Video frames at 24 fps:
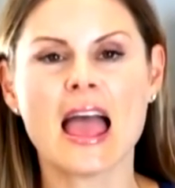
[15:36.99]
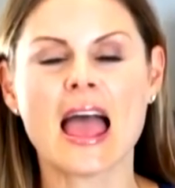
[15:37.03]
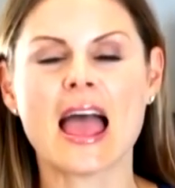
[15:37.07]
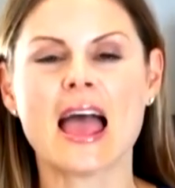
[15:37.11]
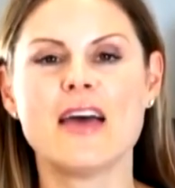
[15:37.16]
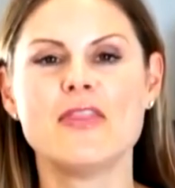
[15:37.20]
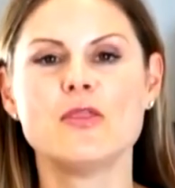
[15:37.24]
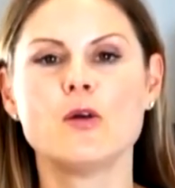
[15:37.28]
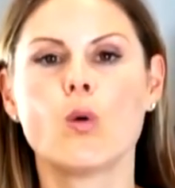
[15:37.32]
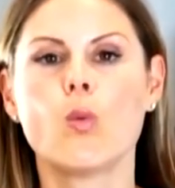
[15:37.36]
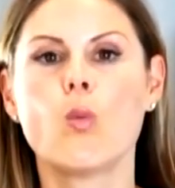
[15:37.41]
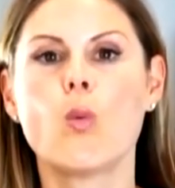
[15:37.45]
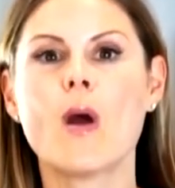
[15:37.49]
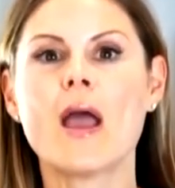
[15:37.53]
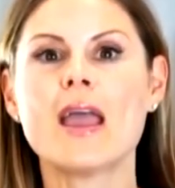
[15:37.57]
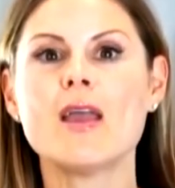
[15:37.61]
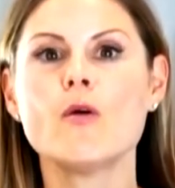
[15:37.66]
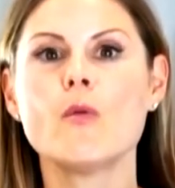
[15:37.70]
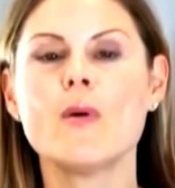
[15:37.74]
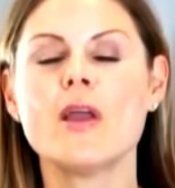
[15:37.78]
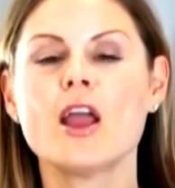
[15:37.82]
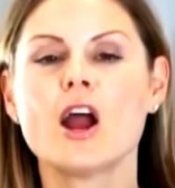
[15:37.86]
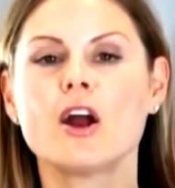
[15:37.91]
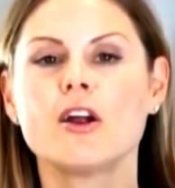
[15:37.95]
and the way
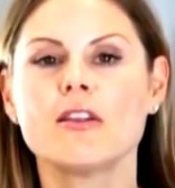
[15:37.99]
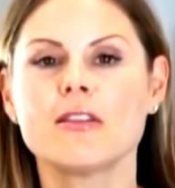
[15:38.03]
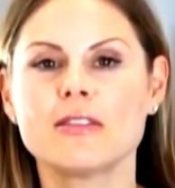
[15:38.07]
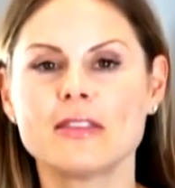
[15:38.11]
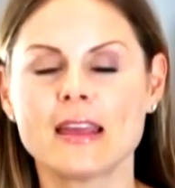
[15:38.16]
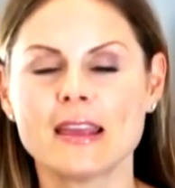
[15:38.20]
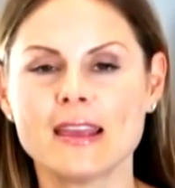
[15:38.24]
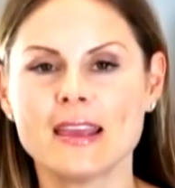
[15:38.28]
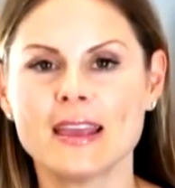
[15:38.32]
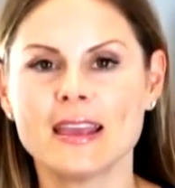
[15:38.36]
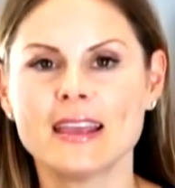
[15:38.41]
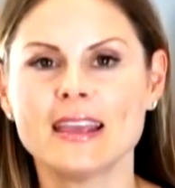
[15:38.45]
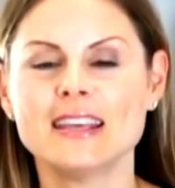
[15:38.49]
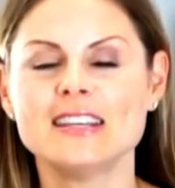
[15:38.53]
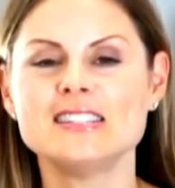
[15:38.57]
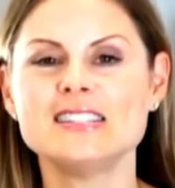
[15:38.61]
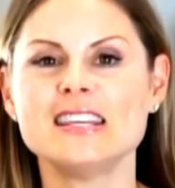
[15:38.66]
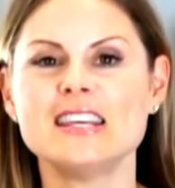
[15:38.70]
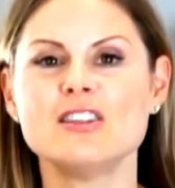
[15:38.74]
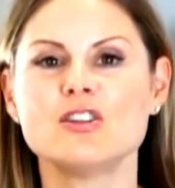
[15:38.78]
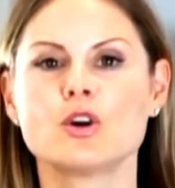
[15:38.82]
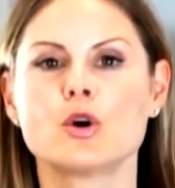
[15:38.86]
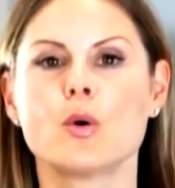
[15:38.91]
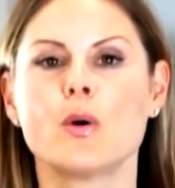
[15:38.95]
we are thinking is
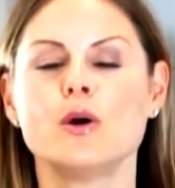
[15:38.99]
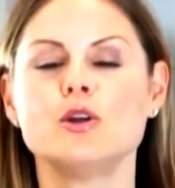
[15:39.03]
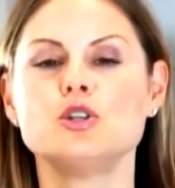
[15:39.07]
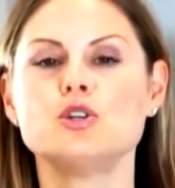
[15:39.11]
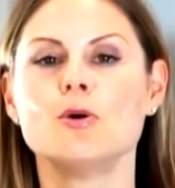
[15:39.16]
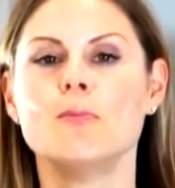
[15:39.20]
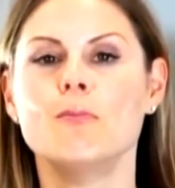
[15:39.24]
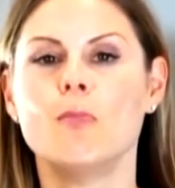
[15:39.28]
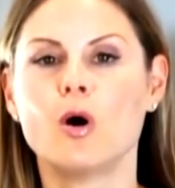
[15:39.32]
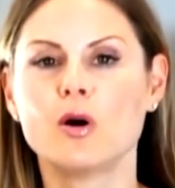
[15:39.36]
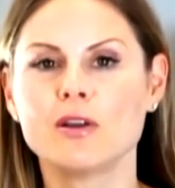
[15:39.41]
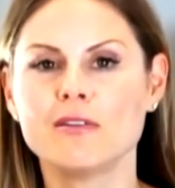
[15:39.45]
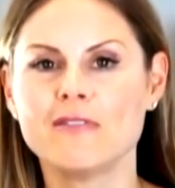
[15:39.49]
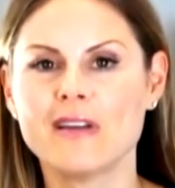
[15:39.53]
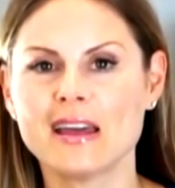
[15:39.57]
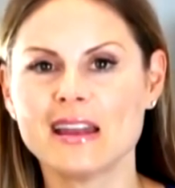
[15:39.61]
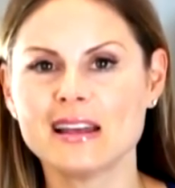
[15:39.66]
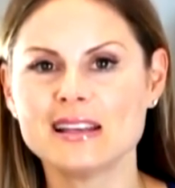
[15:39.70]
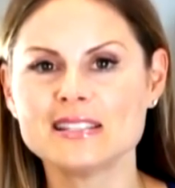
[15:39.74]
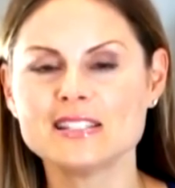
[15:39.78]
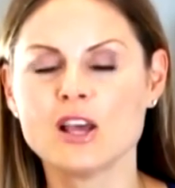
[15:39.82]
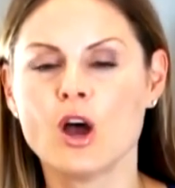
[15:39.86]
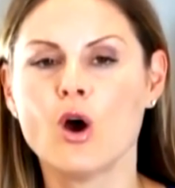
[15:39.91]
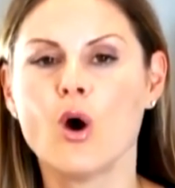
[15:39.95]
either going to motivate
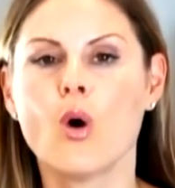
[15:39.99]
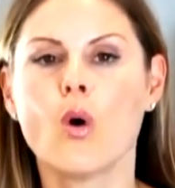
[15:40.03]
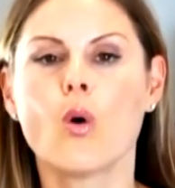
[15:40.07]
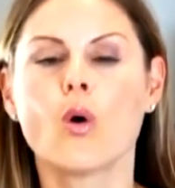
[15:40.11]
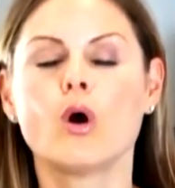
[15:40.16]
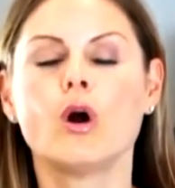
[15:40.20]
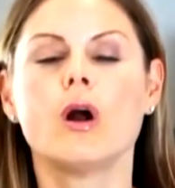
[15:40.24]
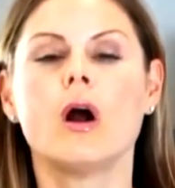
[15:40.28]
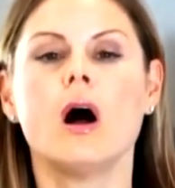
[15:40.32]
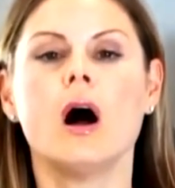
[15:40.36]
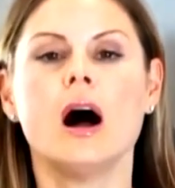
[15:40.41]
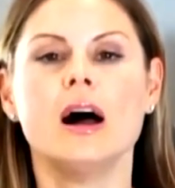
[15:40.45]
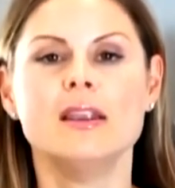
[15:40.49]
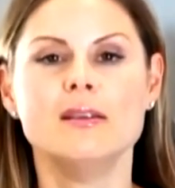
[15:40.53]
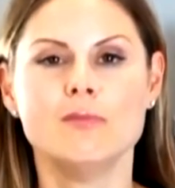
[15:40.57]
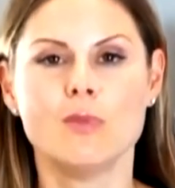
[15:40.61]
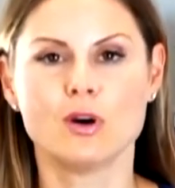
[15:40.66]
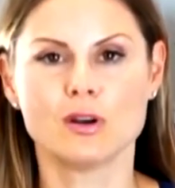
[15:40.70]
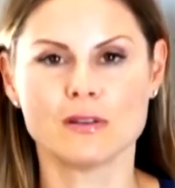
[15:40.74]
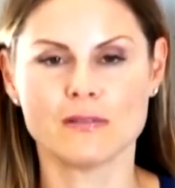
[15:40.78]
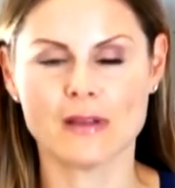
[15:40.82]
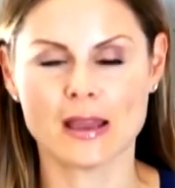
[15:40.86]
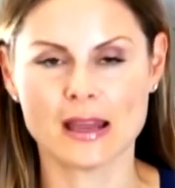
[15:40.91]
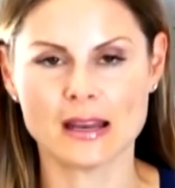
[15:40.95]
us or
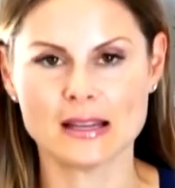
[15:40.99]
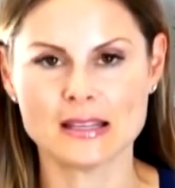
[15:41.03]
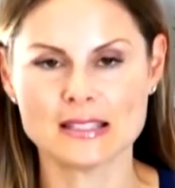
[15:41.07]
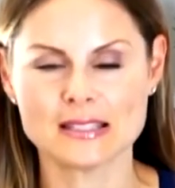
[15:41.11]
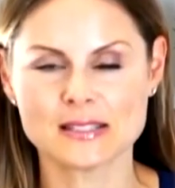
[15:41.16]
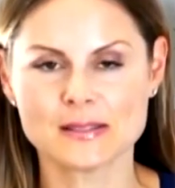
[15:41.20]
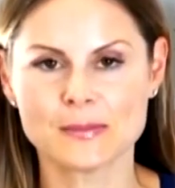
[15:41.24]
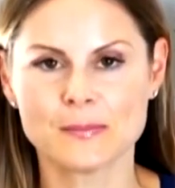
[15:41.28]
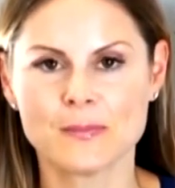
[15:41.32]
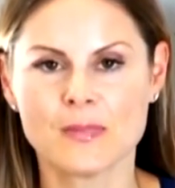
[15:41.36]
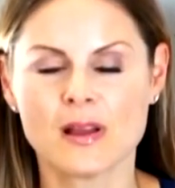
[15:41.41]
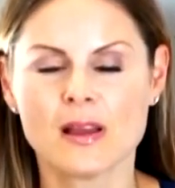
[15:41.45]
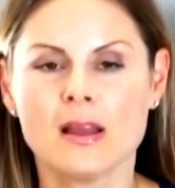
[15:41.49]
unmotivate us.